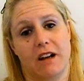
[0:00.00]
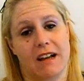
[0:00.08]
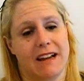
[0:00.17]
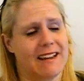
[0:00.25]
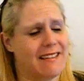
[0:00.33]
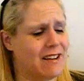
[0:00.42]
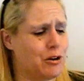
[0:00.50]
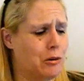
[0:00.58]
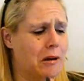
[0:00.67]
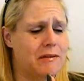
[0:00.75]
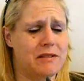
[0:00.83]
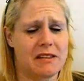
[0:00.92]
It gets in
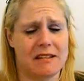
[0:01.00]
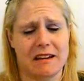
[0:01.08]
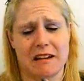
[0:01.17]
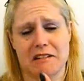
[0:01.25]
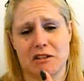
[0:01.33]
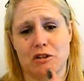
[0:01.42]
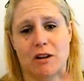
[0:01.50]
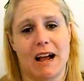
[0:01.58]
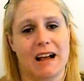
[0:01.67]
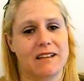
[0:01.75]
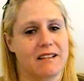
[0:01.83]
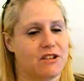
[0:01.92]
crevices, it gets in
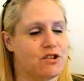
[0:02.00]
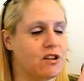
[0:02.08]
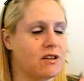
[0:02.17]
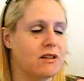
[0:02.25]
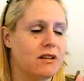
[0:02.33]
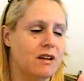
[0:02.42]
cracks. It's just